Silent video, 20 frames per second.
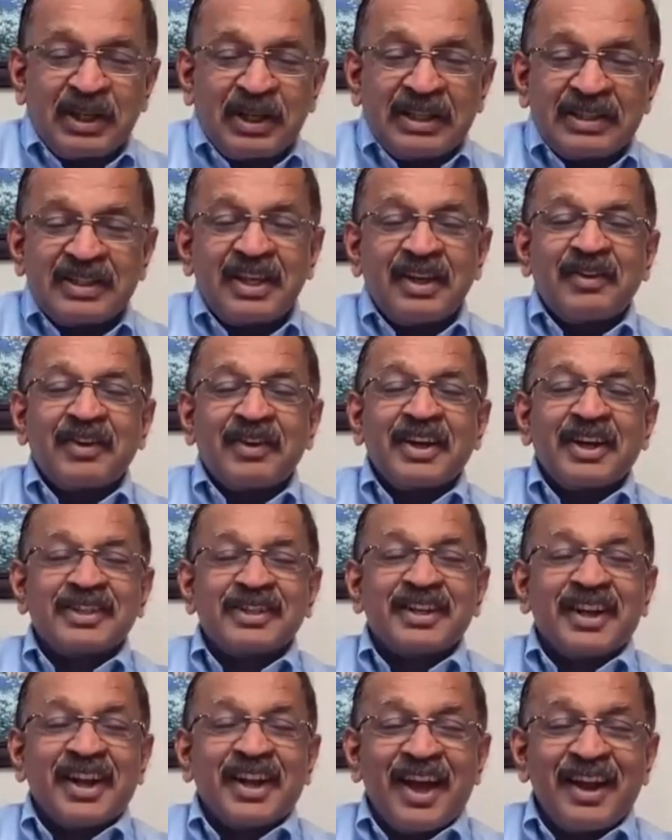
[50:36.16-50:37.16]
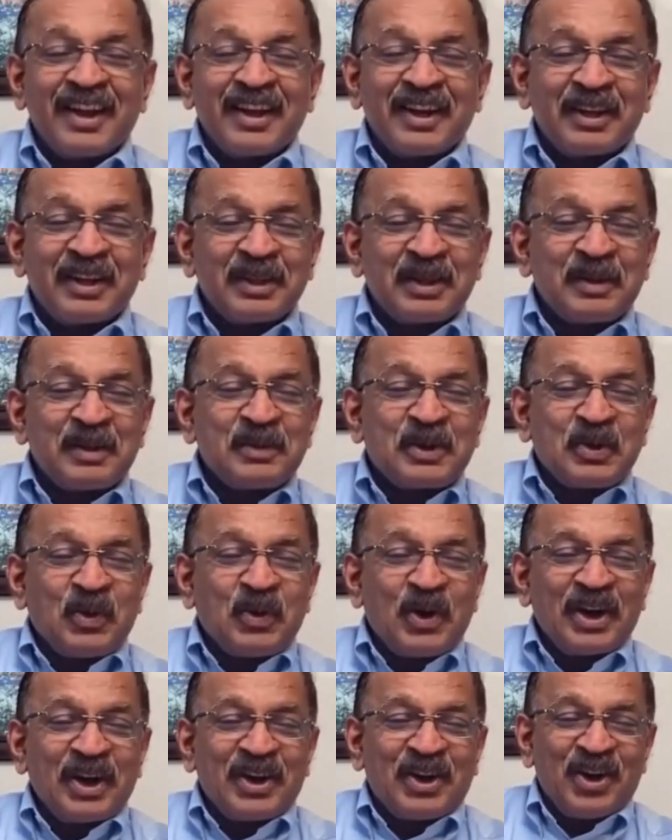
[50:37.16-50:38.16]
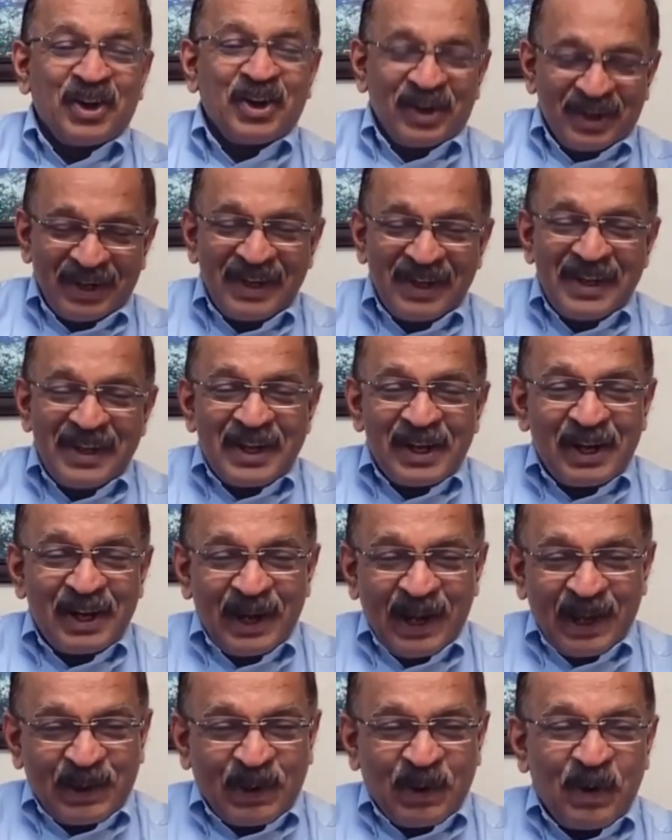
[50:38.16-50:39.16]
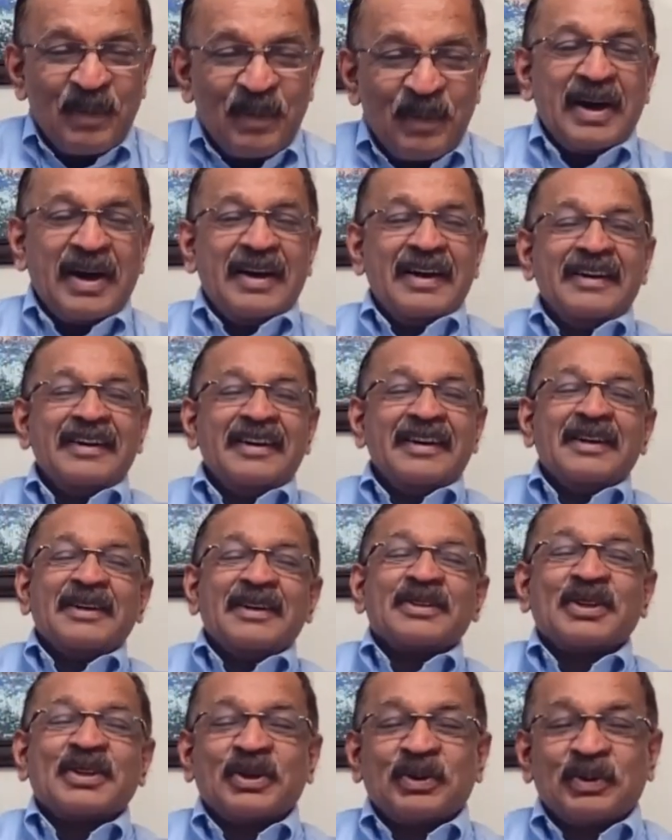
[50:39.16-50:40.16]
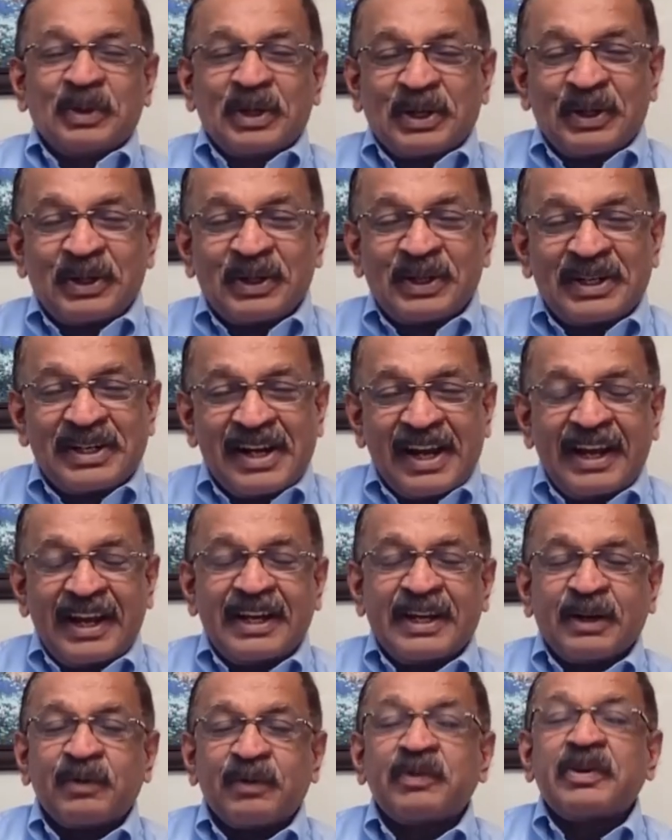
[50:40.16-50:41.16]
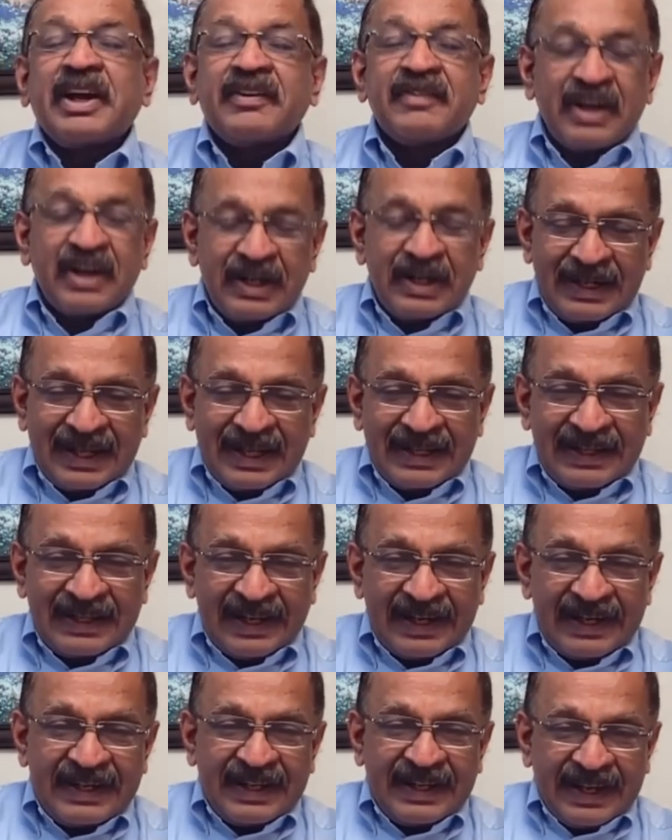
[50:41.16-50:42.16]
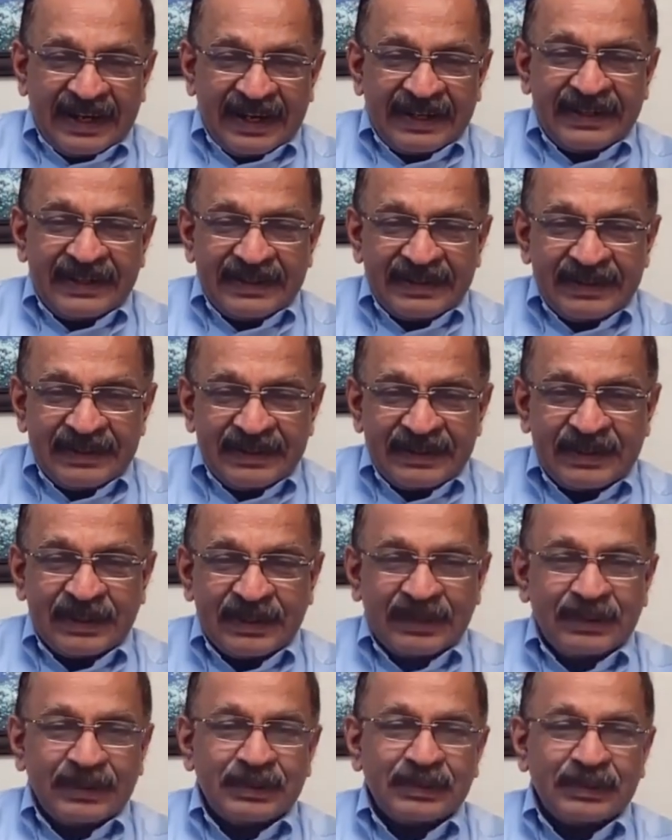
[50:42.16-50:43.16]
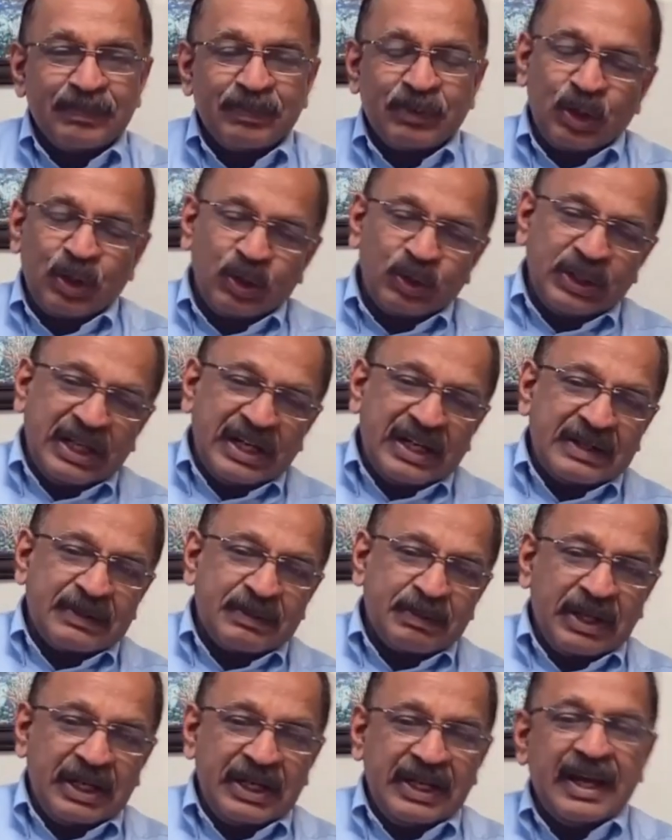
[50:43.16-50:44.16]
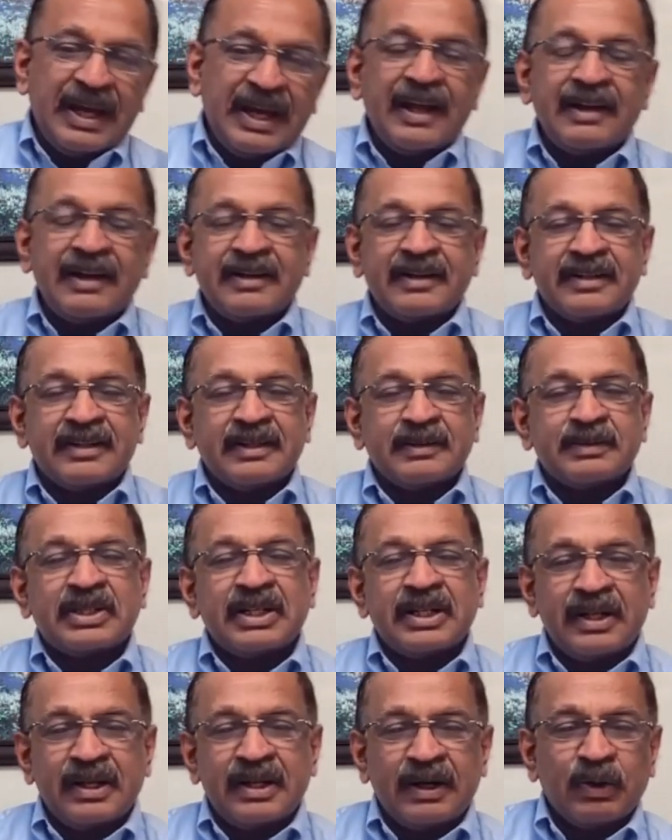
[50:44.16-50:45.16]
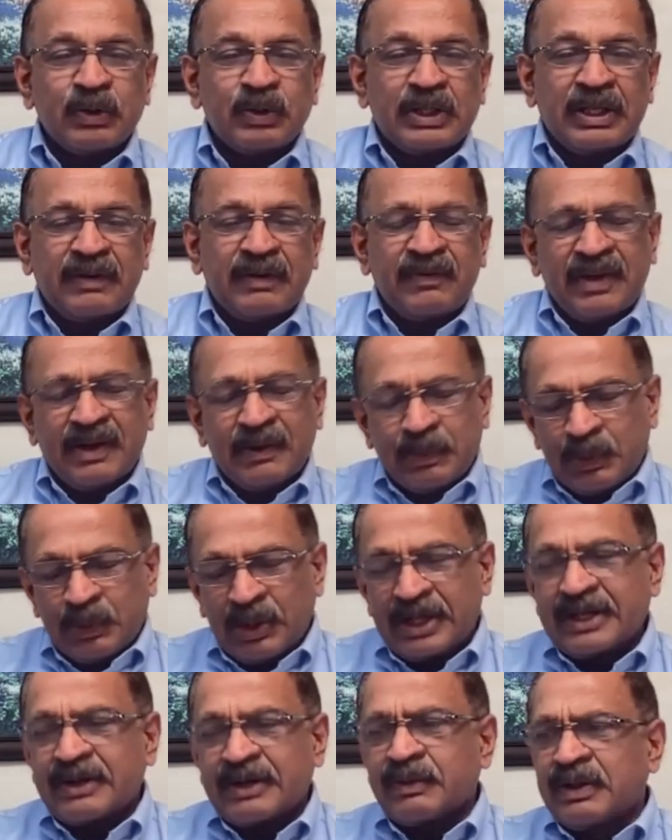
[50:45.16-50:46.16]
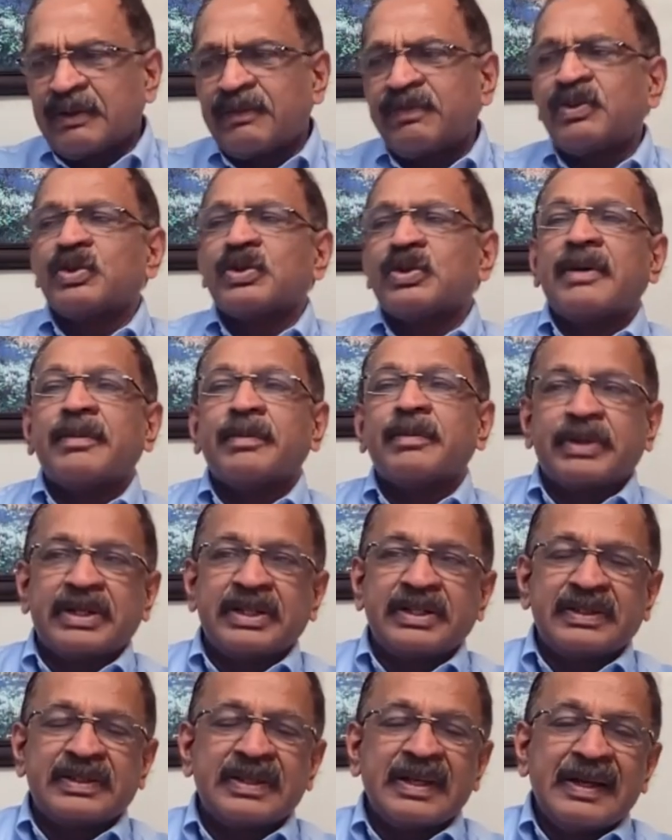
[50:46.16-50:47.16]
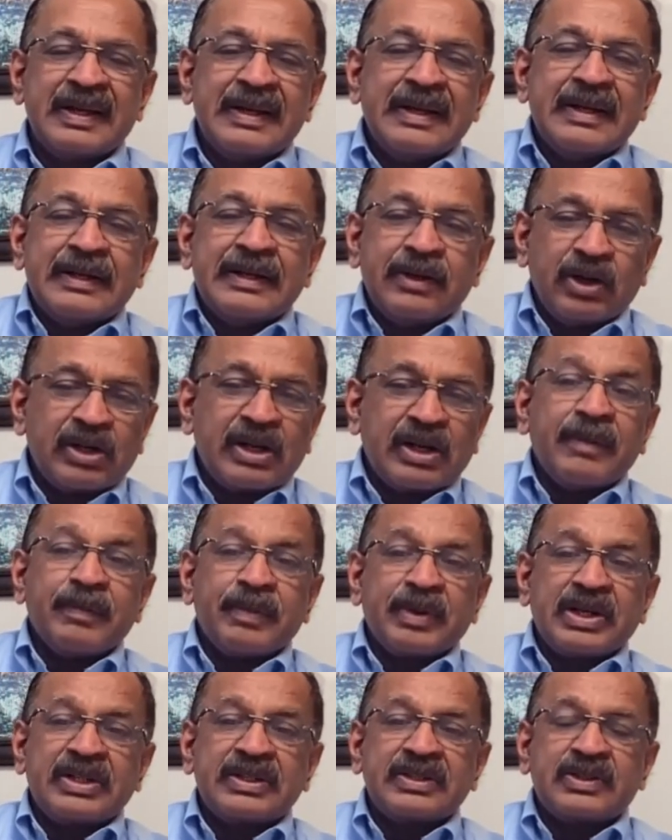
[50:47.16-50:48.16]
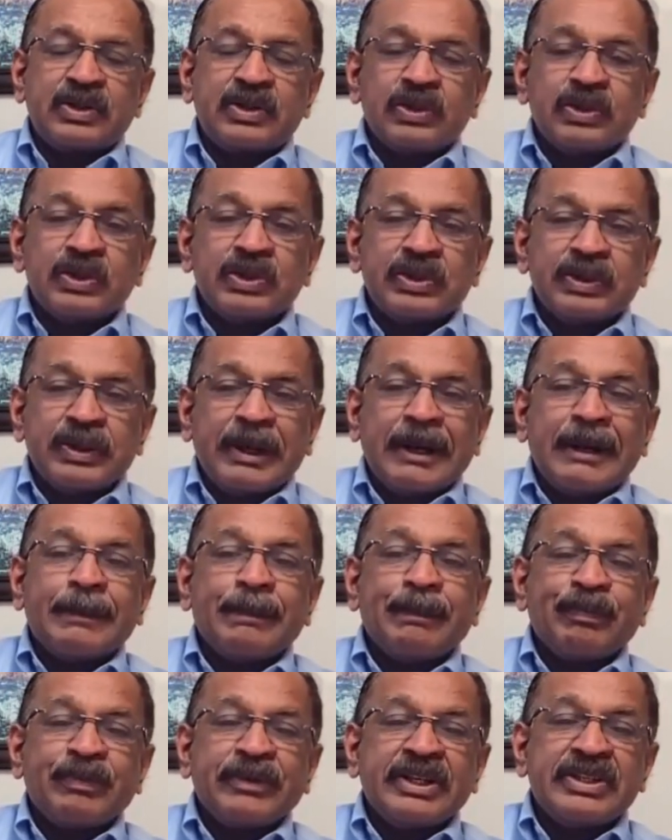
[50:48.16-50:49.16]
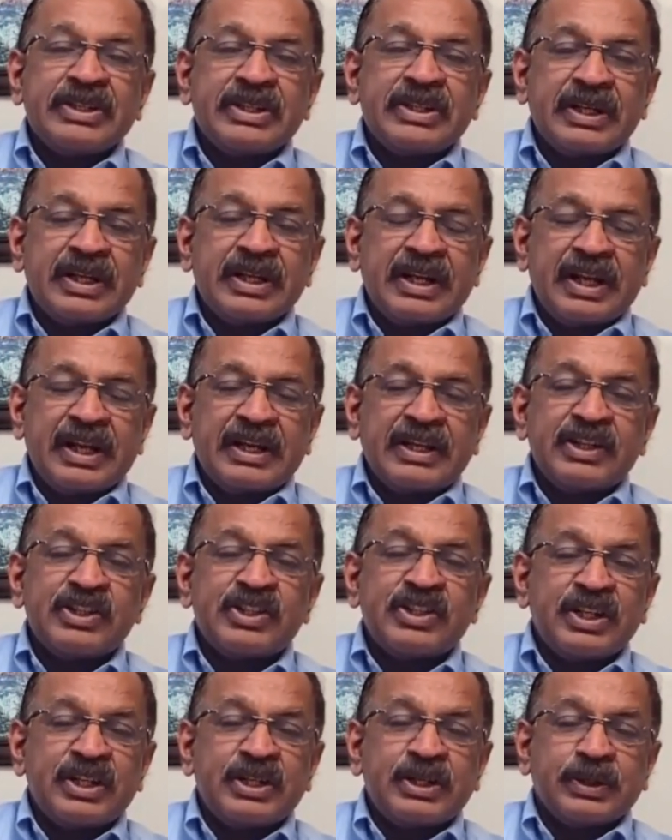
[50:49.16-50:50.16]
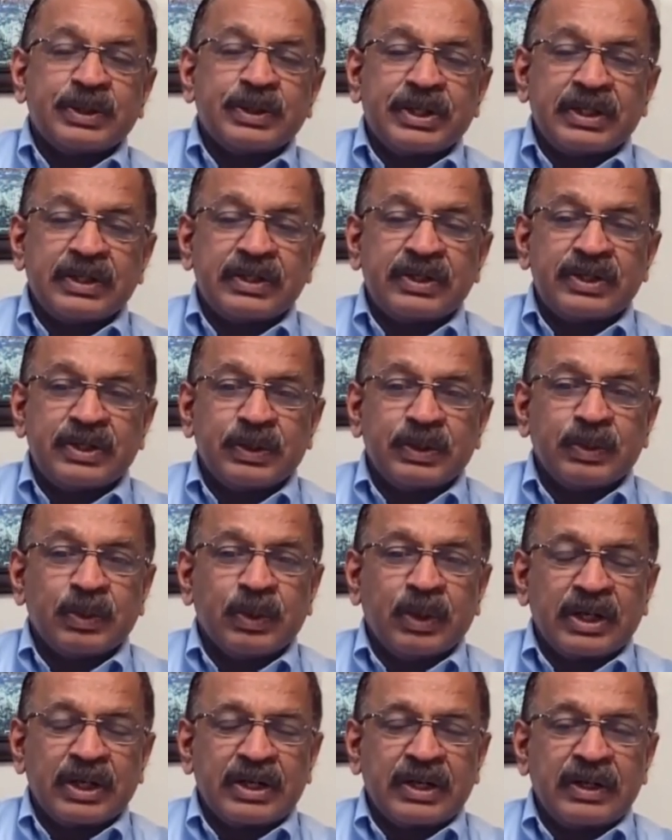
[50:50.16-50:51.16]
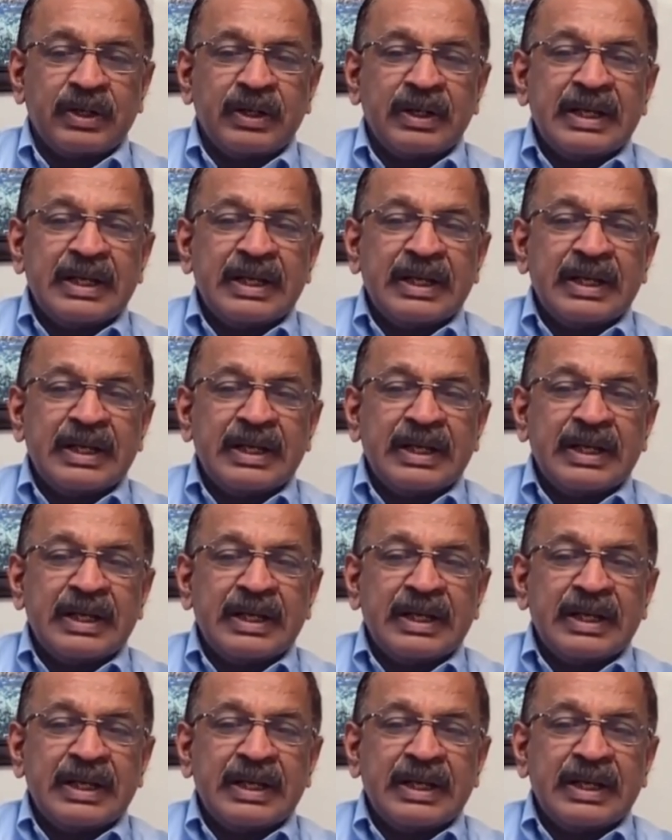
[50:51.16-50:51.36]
is giving us an algorithm to work on glaucoma. So we're going to try it out. We have not done that yet. So though there are many algorithms that are out there, we have worked with few companies, not companies to engineering institutions to